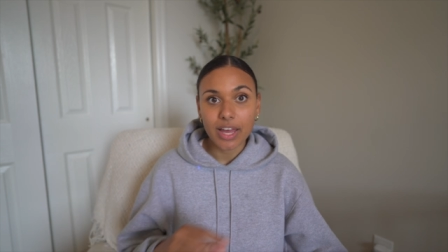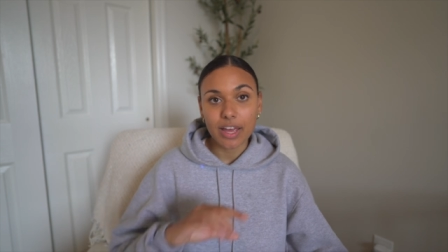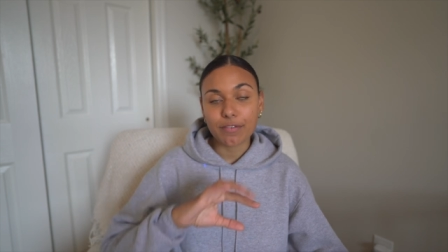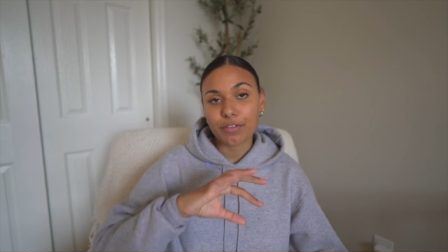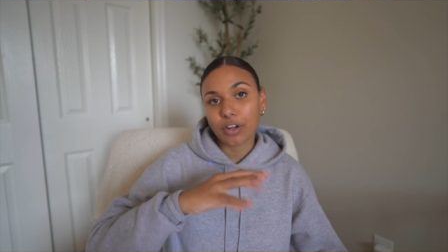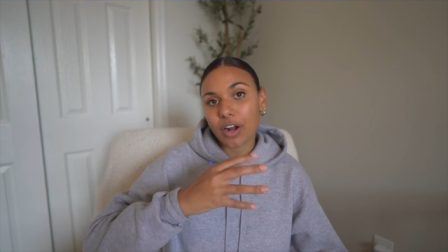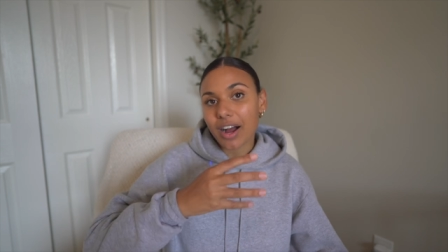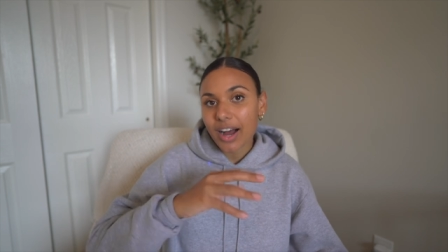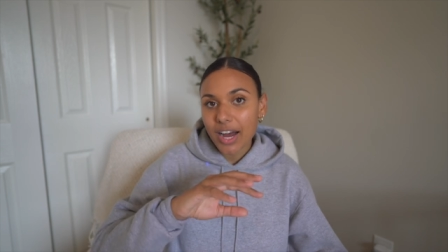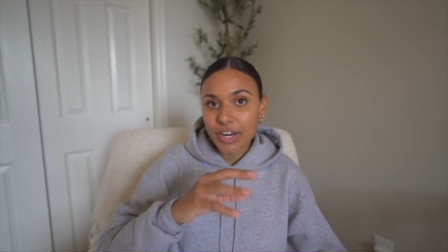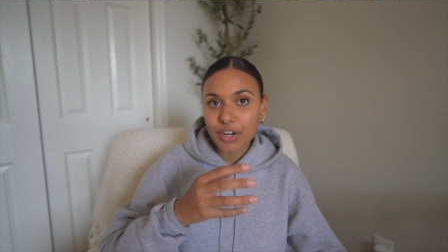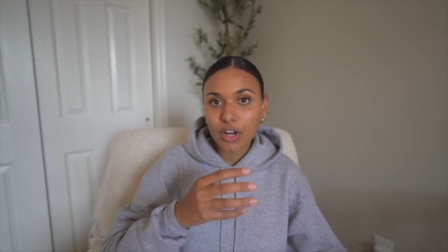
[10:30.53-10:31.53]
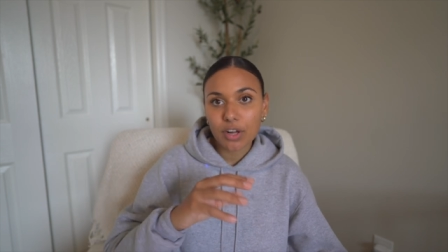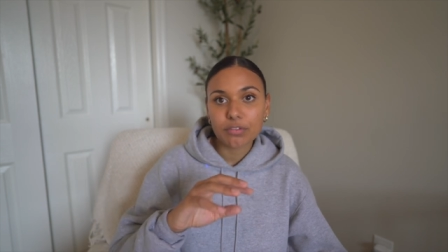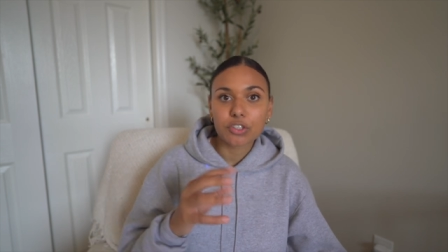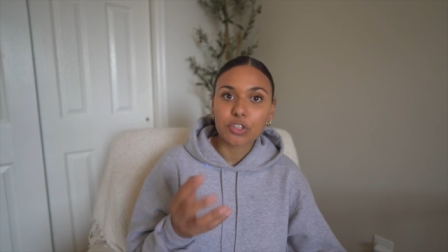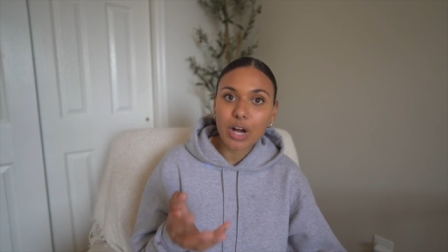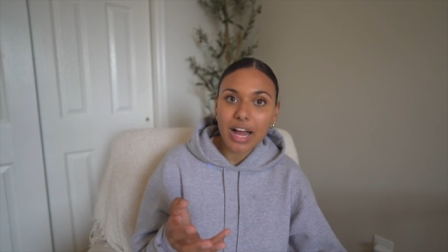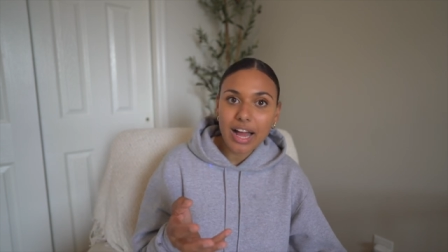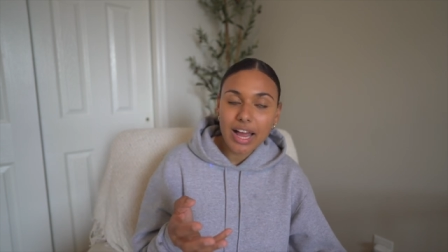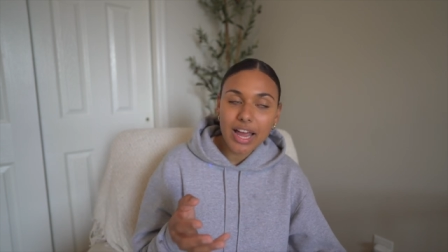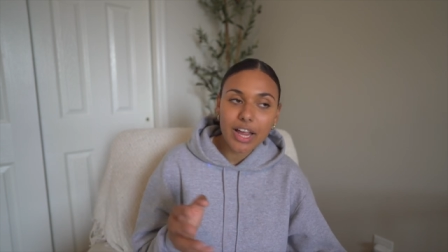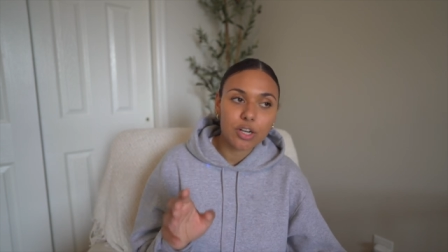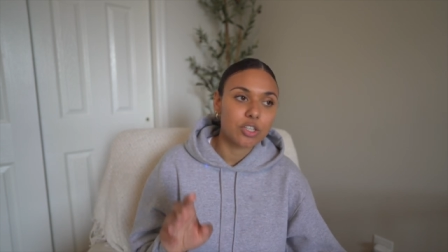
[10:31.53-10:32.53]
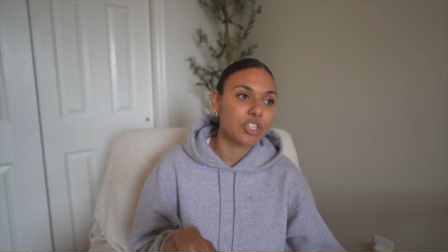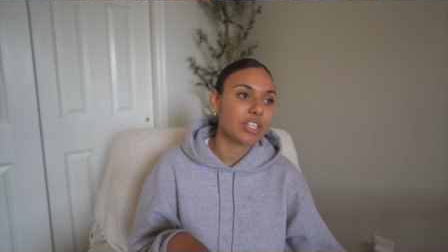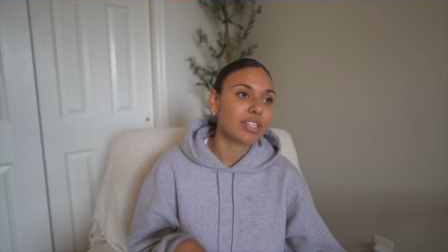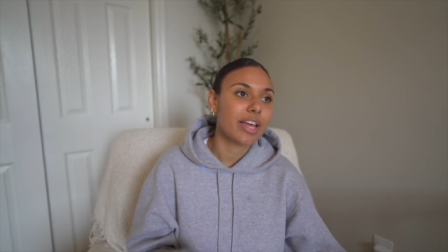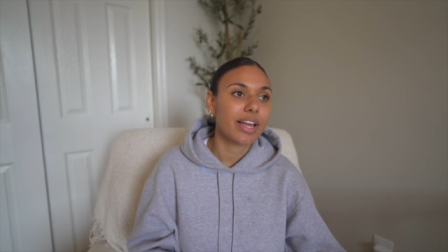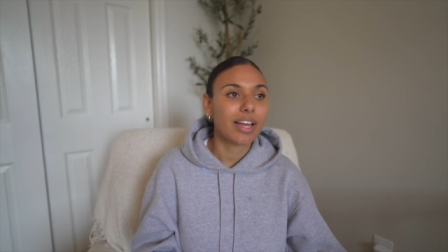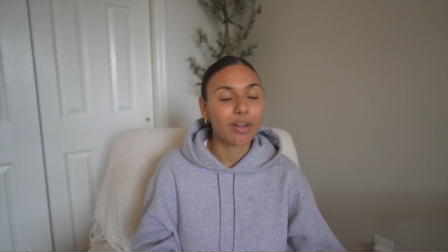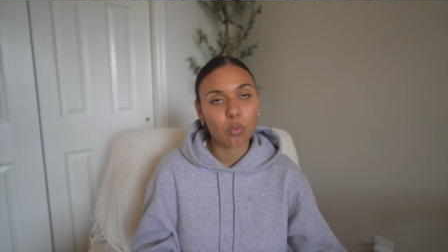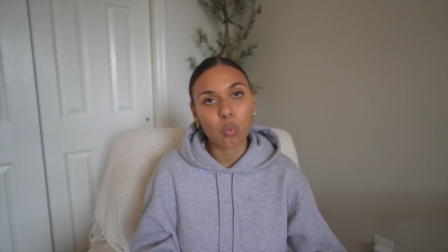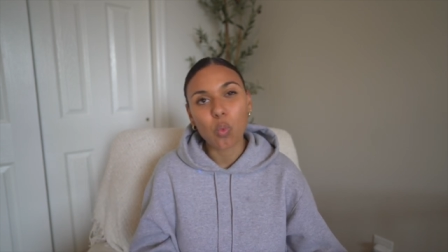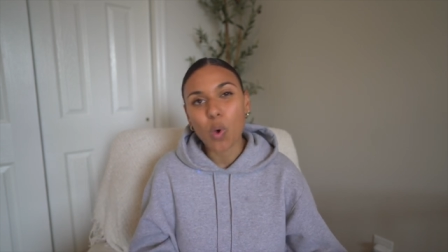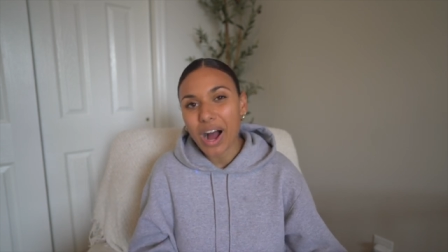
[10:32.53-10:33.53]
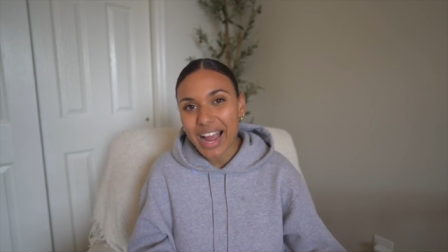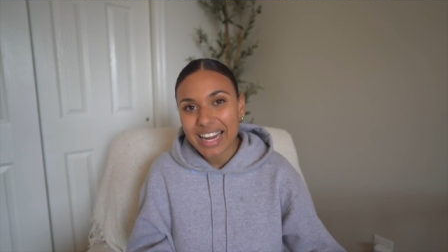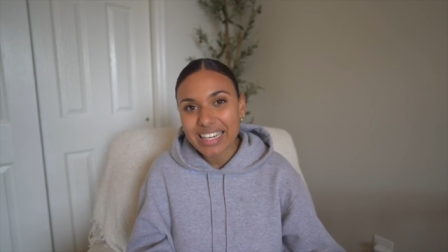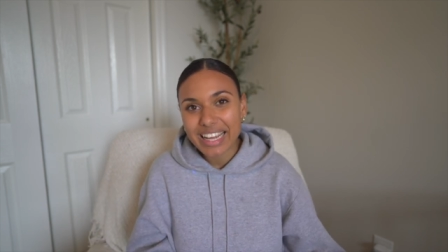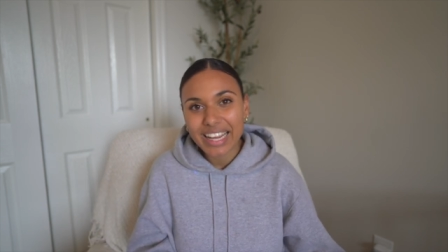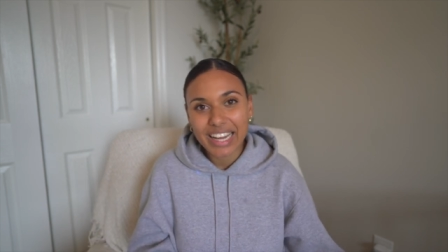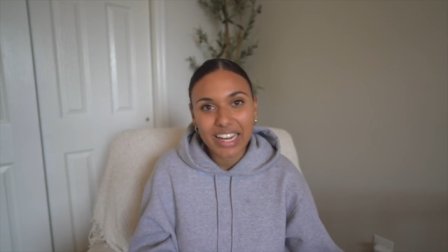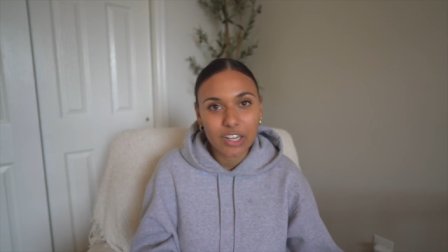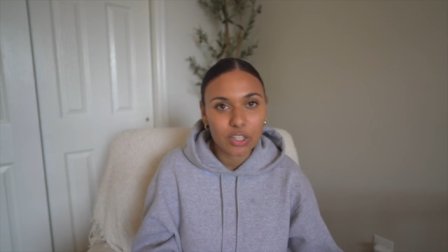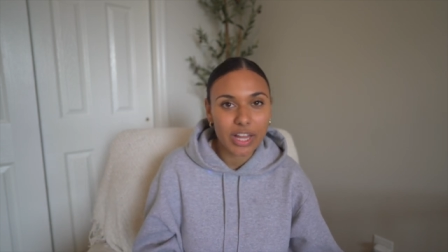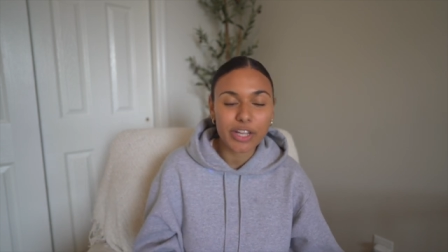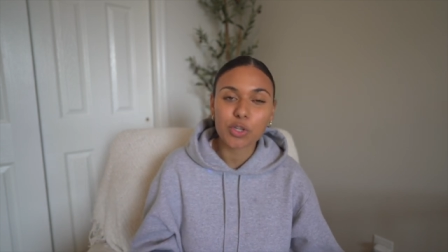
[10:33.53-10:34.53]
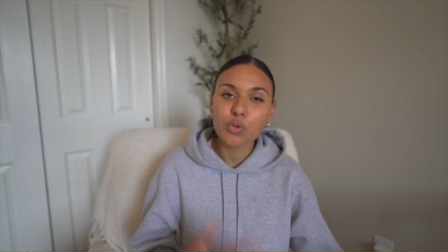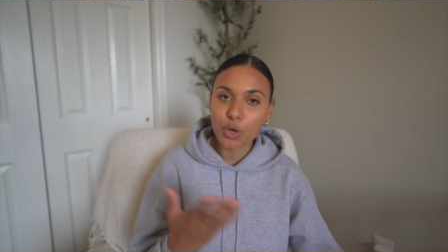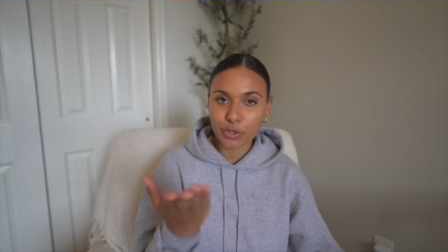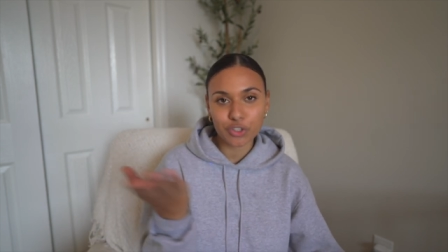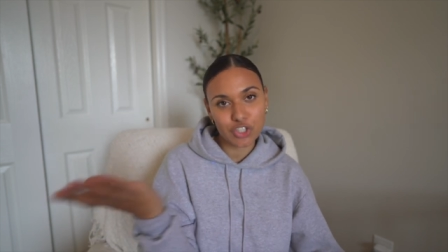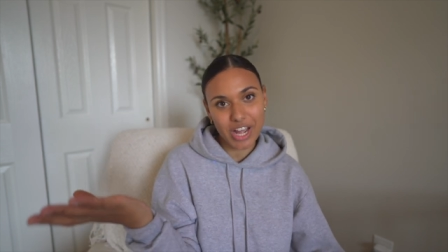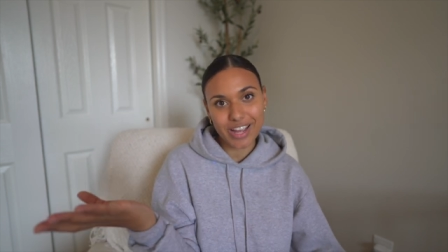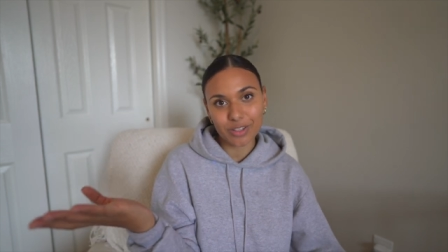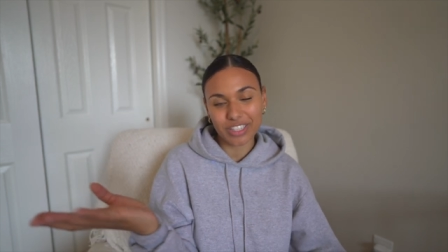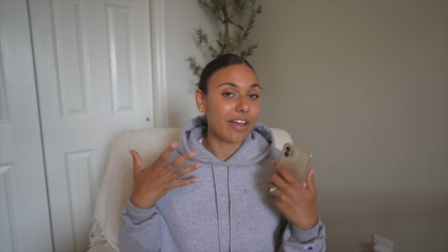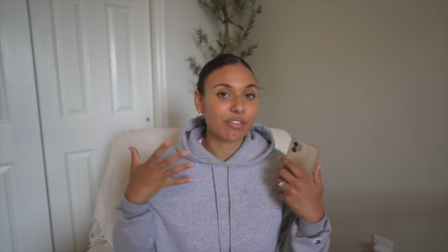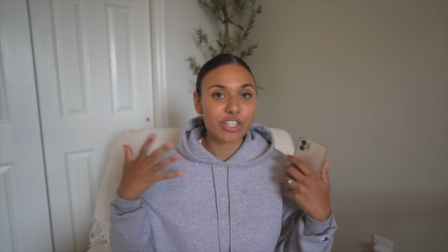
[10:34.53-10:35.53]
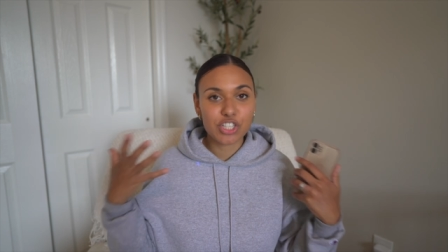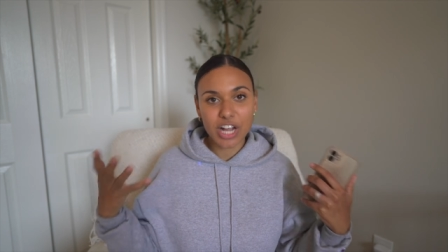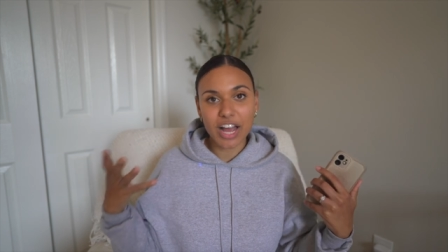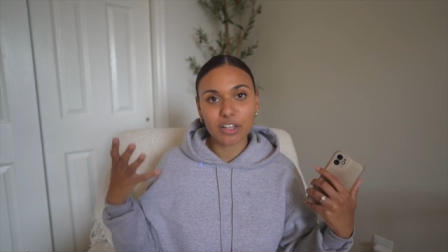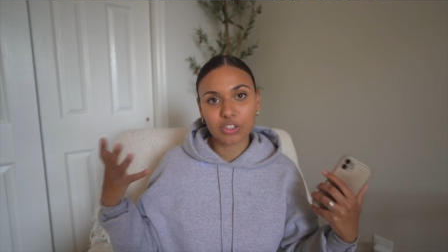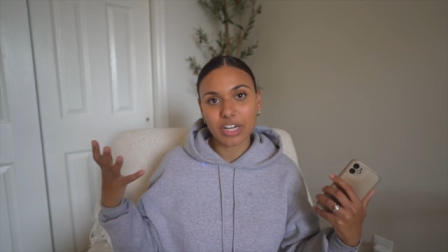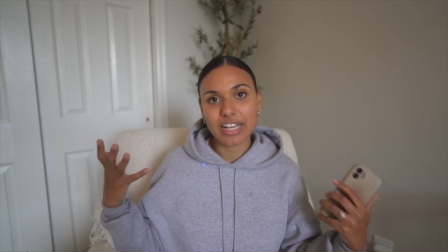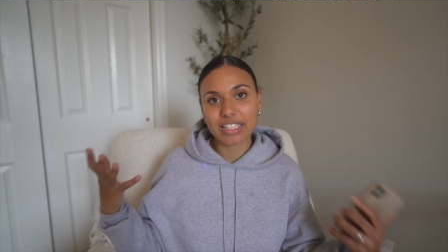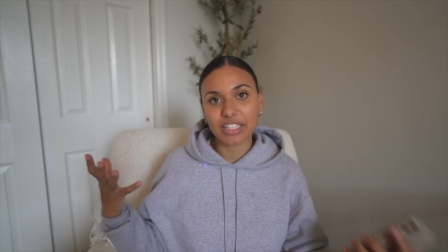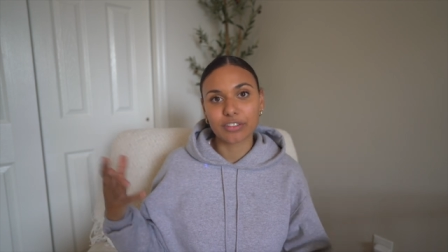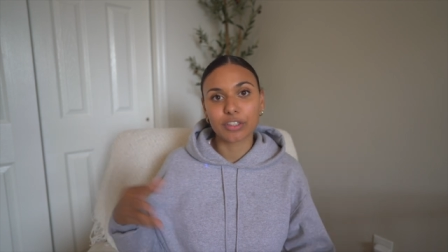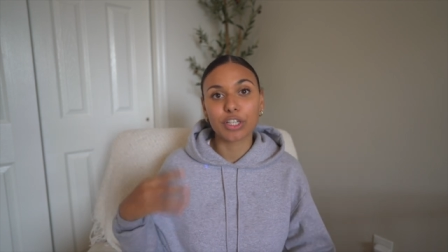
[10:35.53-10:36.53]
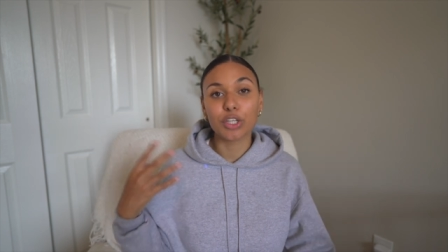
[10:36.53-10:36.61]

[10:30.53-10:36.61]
if they're on and off crying or just like whining or like, you know, your child, every child cries different.